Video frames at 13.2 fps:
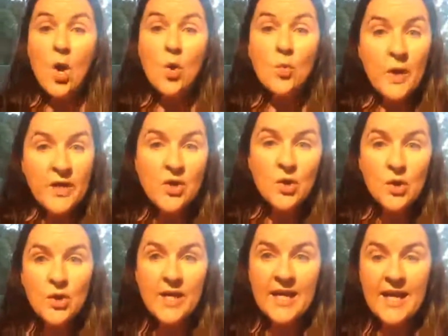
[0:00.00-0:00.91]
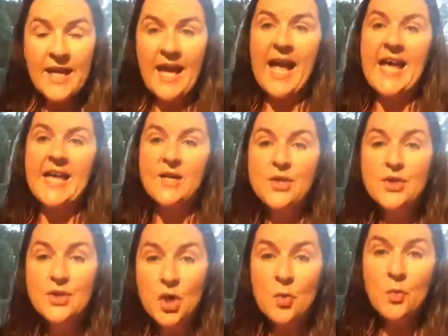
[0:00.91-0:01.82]
When you're cooking a cake,
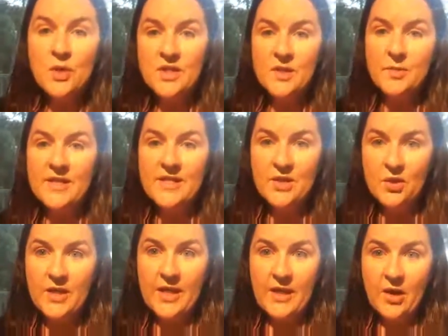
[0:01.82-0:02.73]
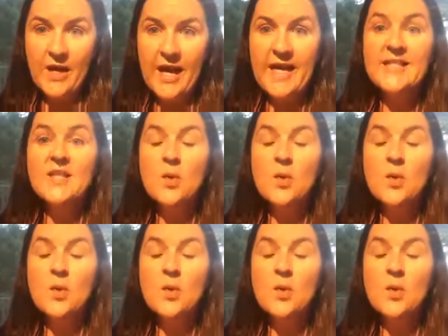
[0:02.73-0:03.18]
you don't want it to be soggy, okay?